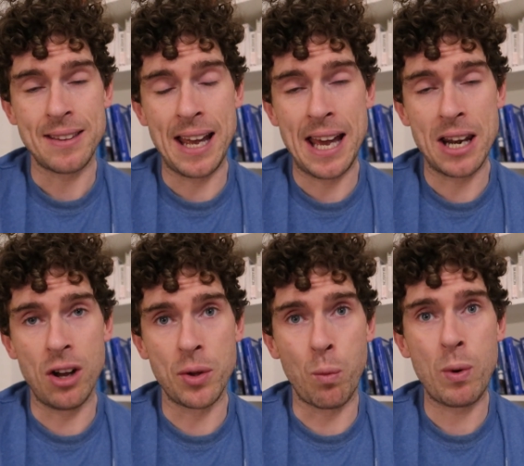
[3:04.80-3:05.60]
Then
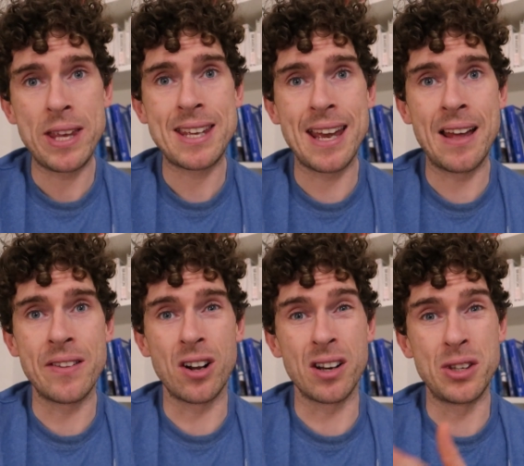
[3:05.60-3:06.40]
on the
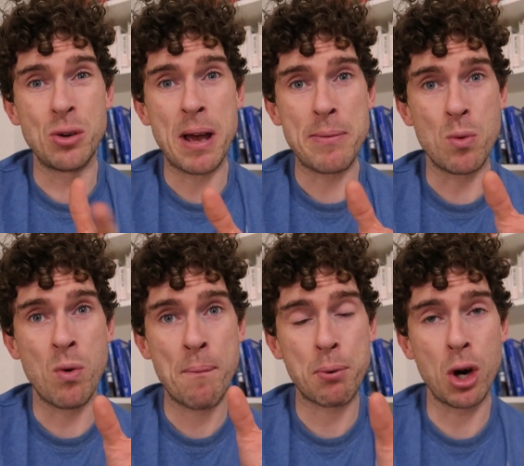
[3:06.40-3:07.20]
weekend, I'm going to do maybe
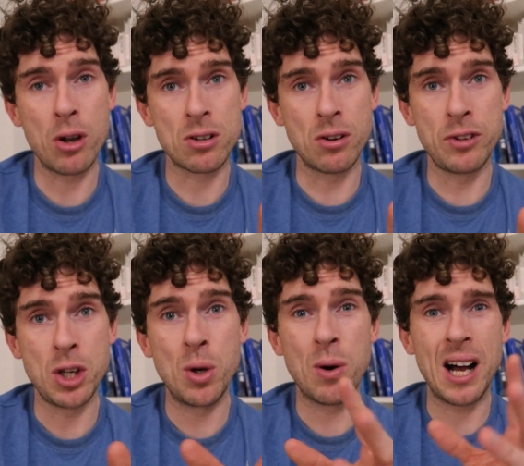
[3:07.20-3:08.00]
one product
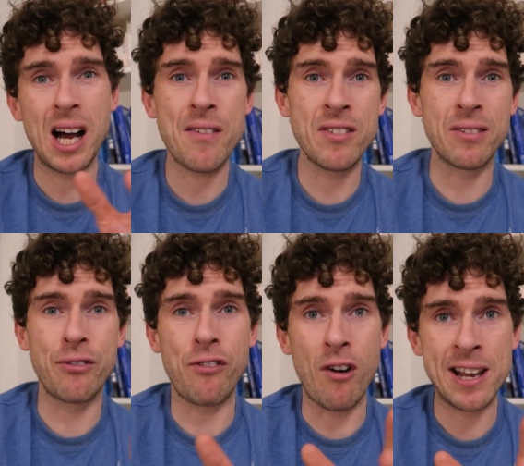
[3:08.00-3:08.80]
review. I haven't
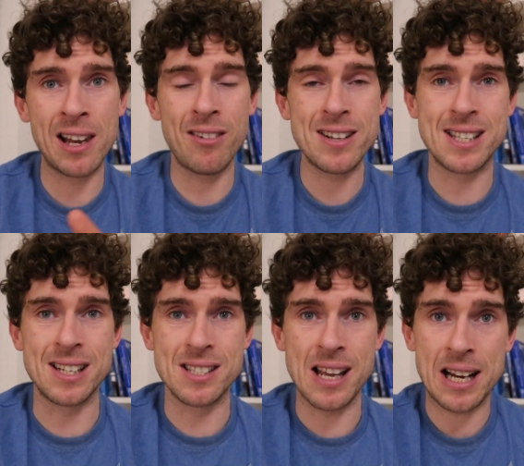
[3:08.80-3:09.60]
finalized
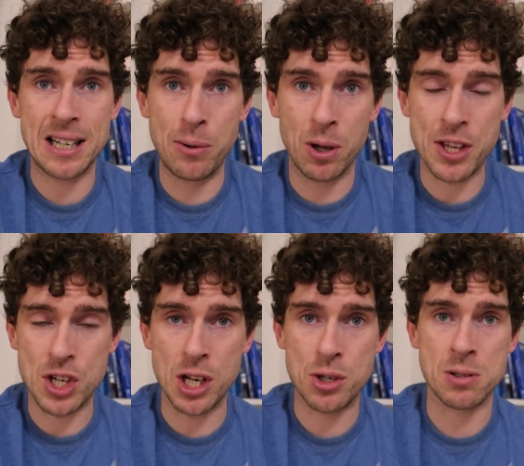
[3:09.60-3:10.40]
exactly what the
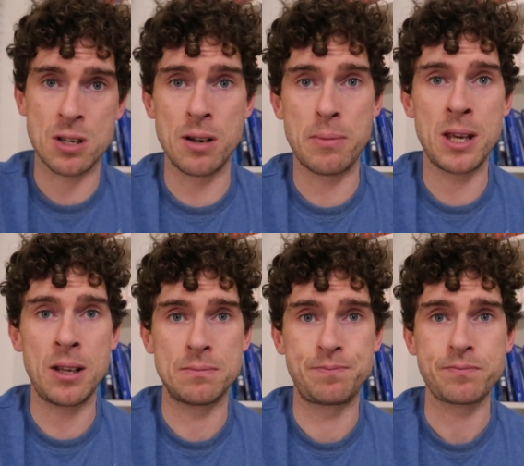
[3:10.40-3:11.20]
schedule is going to
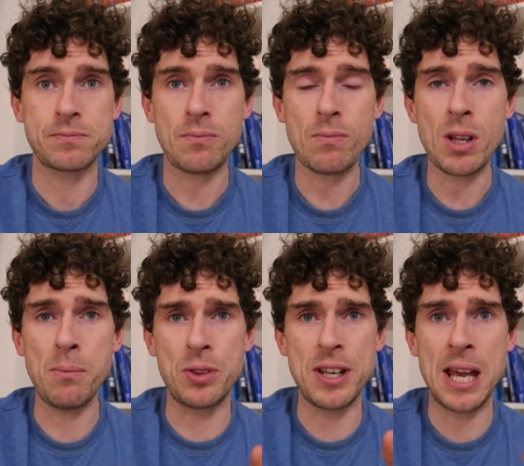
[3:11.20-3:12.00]
be,
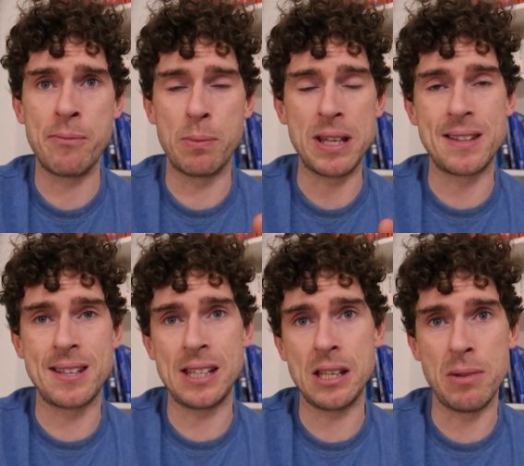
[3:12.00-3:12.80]
but the aim will be to
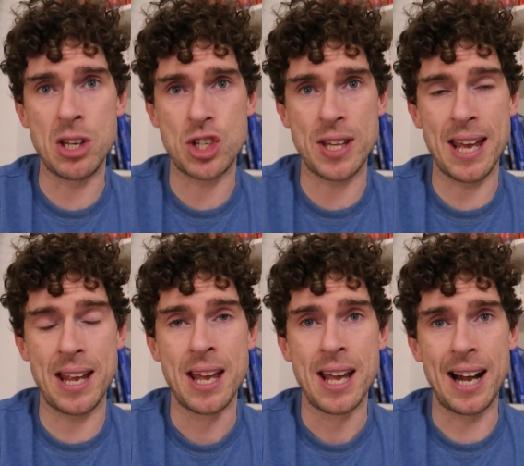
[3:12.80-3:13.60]
team each
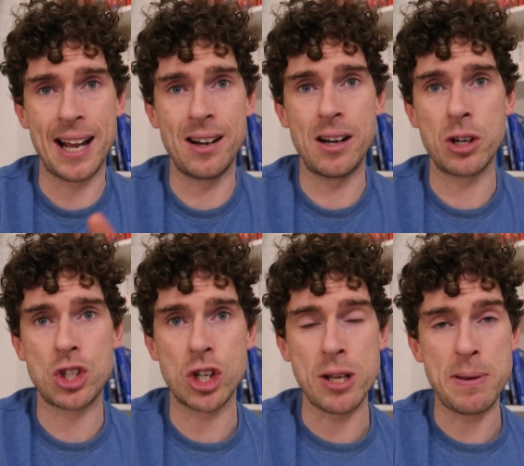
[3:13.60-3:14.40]
day and get it out
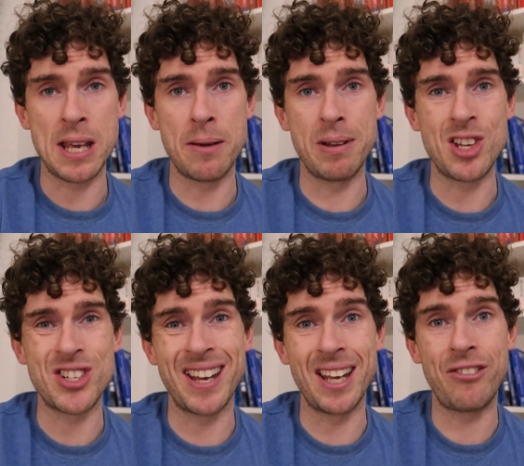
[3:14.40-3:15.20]
at three p m
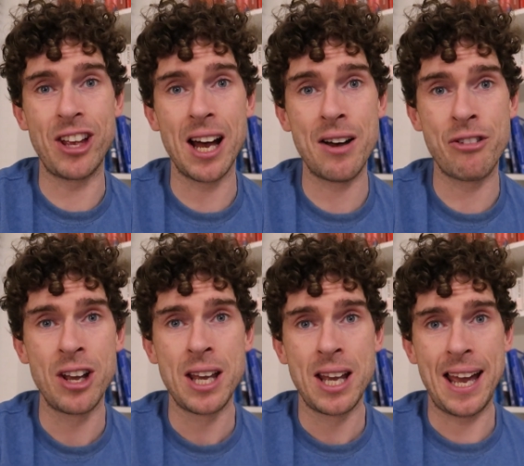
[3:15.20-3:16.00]
each day. If you
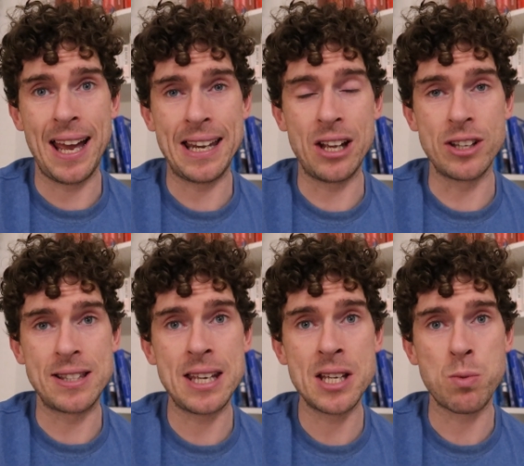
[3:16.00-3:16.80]
have any
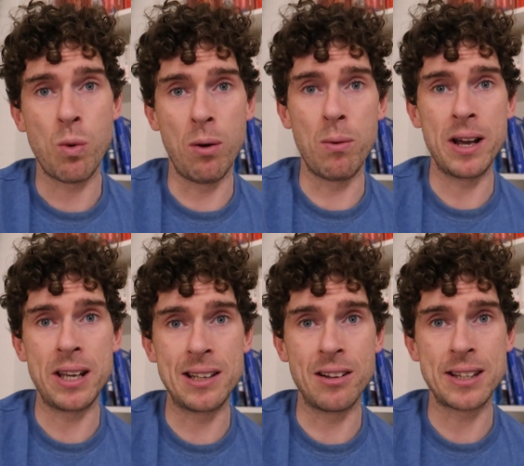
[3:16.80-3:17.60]
ideas what way
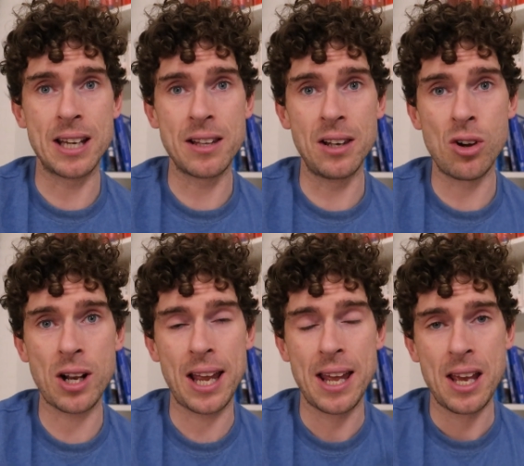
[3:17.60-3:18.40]
you'd like that to look,